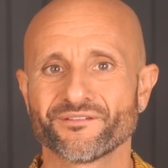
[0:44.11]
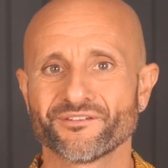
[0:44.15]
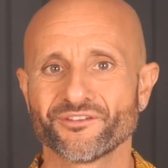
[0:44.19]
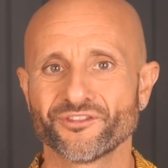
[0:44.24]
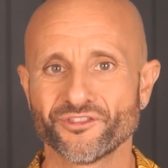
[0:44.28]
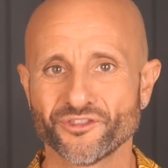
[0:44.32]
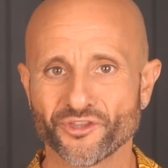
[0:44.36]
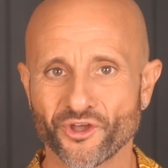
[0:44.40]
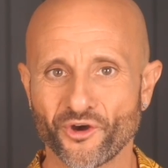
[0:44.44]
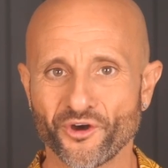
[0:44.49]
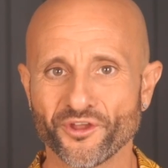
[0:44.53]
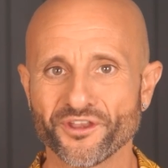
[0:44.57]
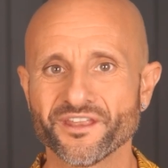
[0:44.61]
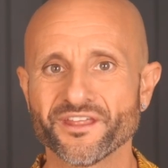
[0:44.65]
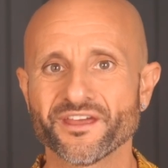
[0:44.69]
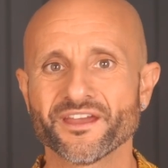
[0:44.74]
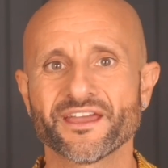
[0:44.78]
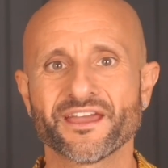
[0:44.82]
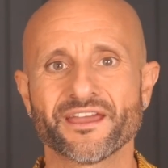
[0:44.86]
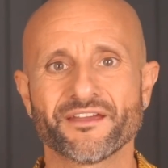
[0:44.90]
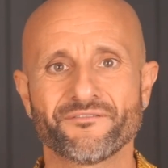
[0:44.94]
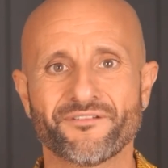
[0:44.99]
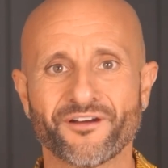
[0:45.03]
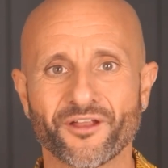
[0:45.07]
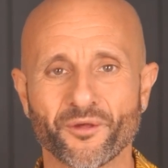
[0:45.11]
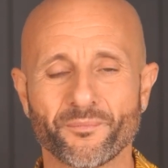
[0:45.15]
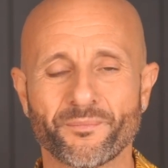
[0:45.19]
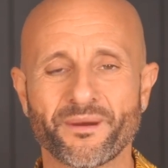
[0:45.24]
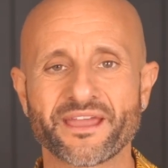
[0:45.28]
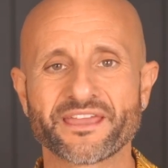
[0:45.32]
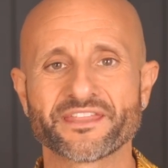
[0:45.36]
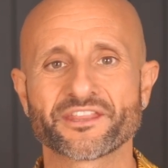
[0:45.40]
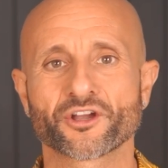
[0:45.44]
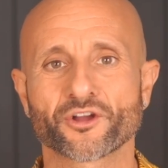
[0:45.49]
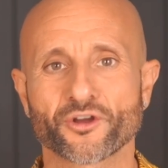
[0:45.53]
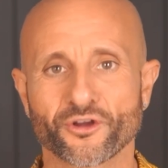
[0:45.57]
Non followed
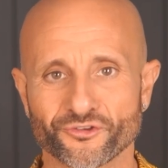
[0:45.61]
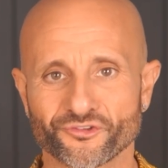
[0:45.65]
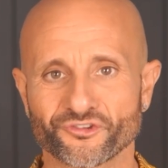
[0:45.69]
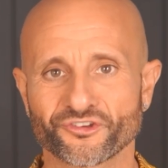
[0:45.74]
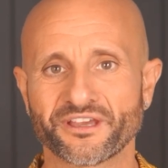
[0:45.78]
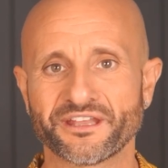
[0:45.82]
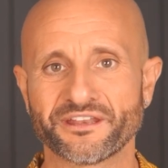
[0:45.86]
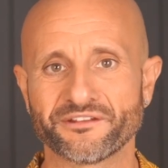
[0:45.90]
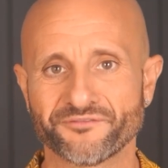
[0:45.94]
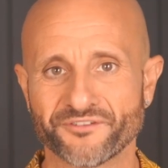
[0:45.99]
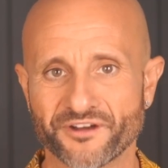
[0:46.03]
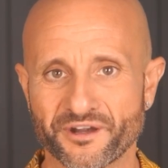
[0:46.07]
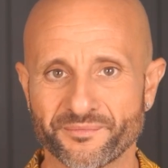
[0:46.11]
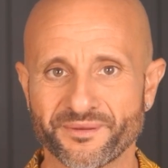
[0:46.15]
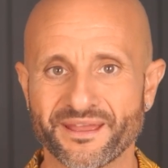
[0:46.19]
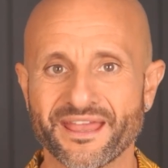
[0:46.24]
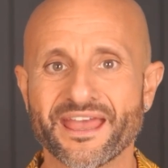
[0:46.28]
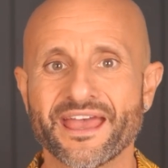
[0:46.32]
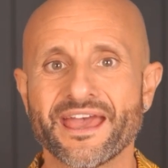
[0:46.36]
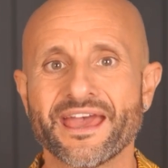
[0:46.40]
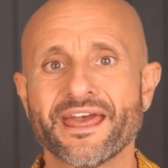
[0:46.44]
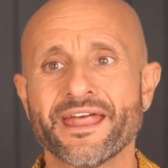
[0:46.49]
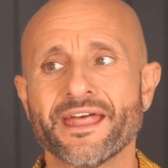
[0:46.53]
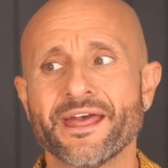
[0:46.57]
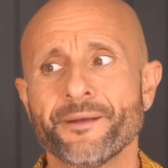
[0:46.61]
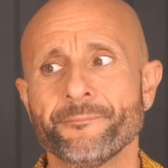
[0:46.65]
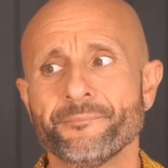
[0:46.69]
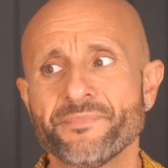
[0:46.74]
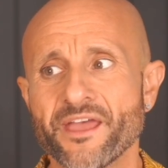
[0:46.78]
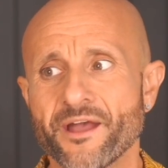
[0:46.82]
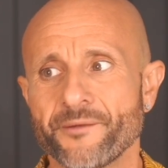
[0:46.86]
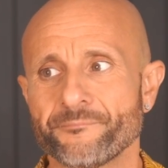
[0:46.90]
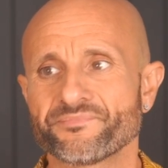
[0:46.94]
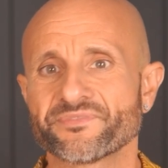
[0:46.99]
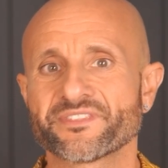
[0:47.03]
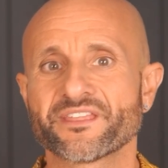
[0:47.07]
by the conjugated verb.
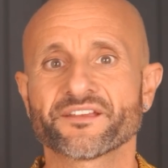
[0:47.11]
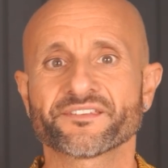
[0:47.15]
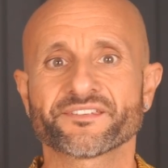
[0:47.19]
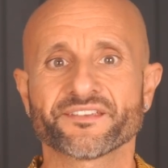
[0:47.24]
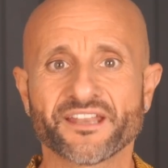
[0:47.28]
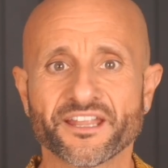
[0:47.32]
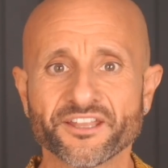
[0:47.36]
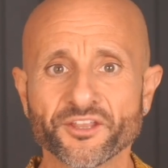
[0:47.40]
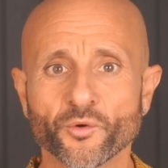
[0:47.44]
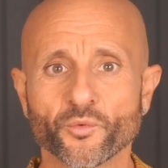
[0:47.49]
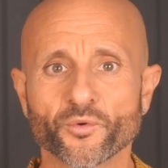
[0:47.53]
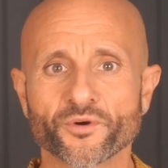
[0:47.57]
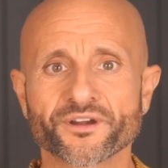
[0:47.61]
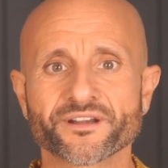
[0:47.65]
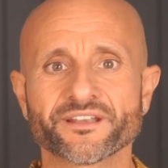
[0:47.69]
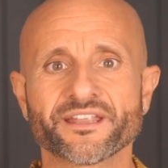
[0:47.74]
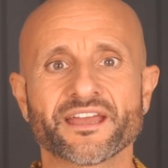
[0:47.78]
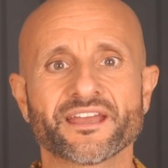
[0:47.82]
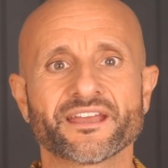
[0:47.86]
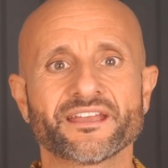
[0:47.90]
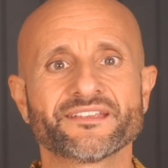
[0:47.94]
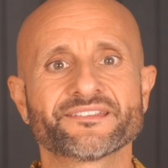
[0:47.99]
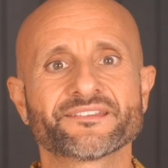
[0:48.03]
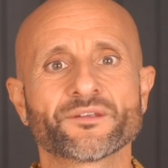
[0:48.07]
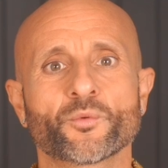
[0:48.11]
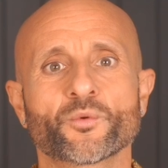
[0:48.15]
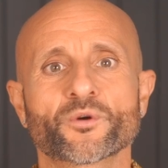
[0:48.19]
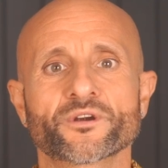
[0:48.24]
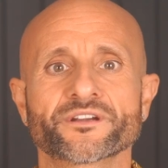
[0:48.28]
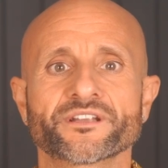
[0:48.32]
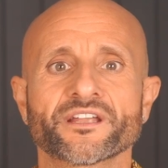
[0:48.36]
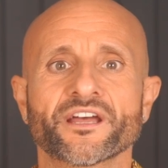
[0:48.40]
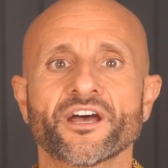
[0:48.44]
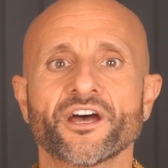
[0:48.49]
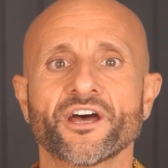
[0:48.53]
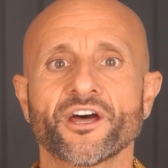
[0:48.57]
Now, there's another word that is the
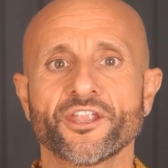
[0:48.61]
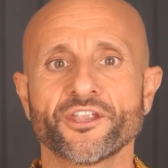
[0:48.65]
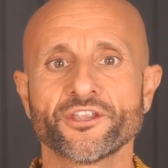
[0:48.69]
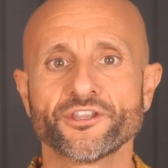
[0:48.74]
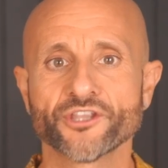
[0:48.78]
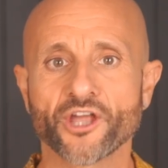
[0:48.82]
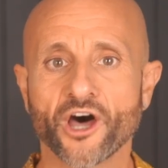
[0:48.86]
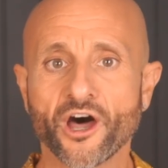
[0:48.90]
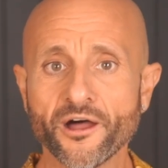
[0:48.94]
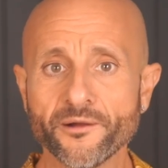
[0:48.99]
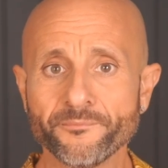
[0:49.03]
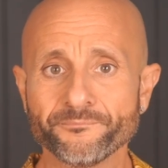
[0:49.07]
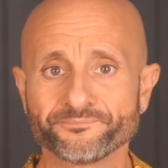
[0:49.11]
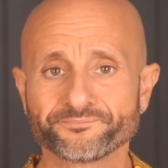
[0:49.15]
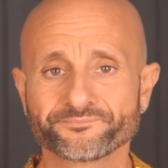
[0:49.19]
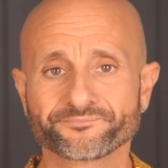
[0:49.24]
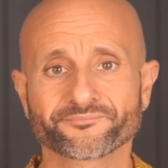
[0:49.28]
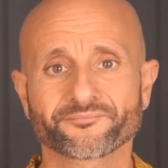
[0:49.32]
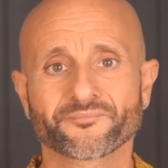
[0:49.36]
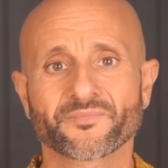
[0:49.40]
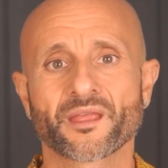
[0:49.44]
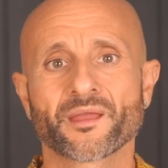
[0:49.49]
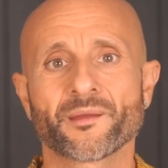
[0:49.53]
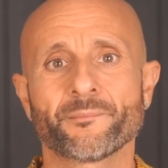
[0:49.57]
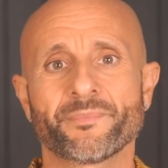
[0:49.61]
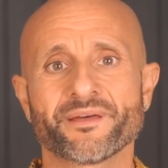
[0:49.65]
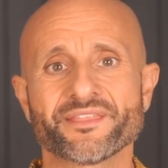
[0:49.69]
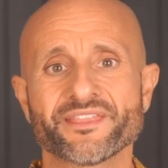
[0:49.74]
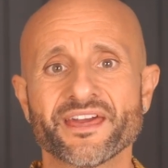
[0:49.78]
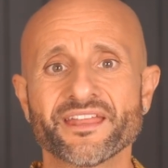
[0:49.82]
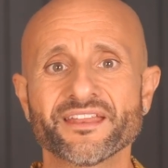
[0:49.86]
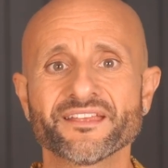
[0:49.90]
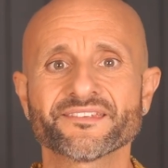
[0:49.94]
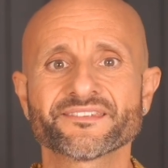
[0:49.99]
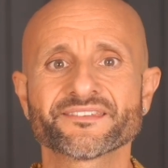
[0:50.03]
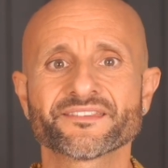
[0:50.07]
word no, but
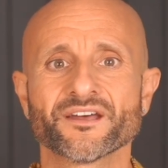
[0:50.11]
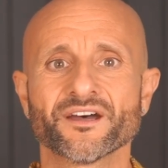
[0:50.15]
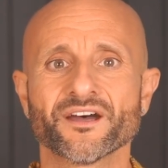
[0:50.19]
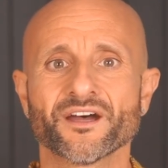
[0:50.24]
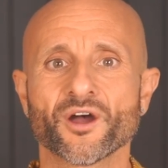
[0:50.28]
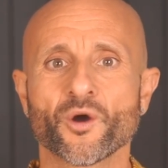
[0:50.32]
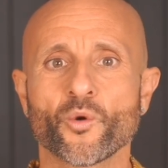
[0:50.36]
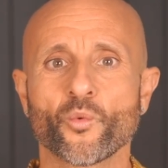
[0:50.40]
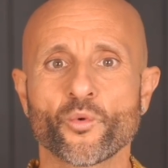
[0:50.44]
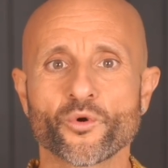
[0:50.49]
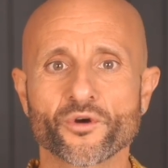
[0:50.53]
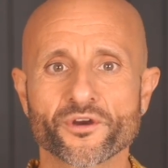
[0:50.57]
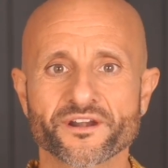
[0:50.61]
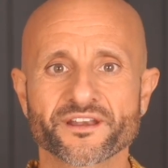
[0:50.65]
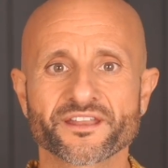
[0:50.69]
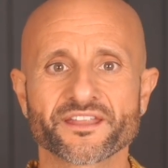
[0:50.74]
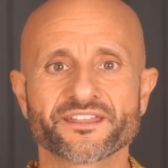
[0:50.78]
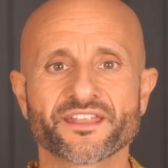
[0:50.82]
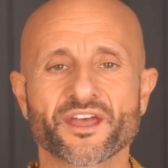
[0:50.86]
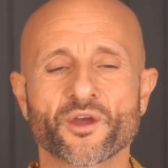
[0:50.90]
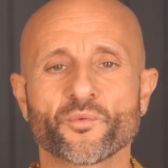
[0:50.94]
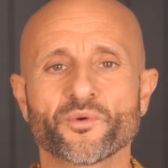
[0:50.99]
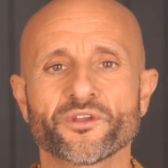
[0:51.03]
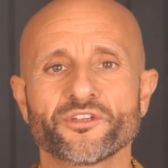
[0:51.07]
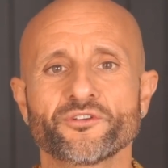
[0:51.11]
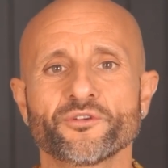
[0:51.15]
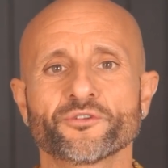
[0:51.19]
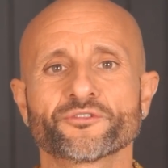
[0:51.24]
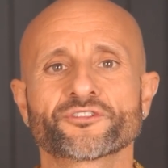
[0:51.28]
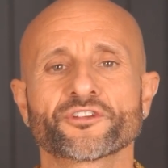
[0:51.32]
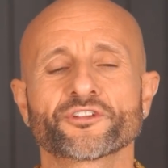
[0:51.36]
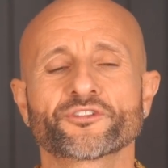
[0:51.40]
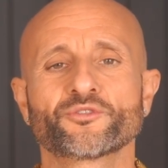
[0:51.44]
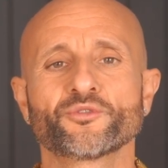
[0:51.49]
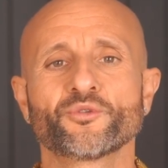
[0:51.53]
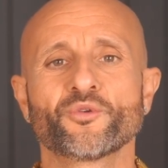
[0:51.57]
that is the word that we
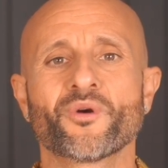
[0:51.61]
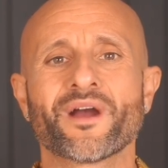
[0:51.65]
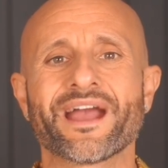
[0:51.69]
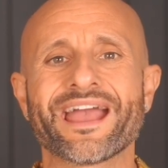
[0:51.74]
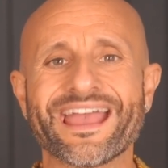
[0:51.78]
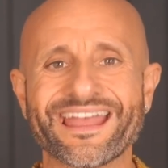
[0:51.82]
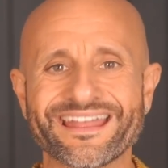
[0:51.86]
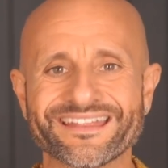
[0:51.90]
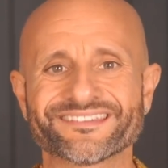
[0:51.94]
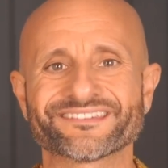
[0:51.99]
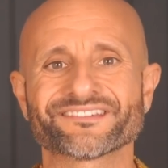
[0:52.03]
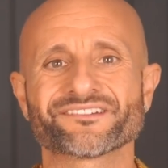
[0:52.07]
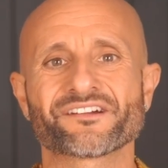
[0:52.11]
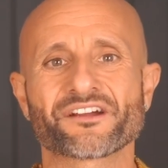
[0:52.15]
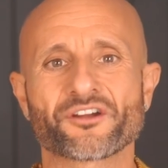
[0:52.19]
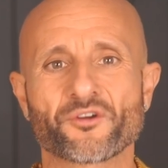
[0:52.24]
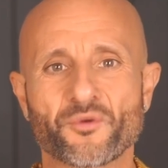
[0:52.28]
use to answer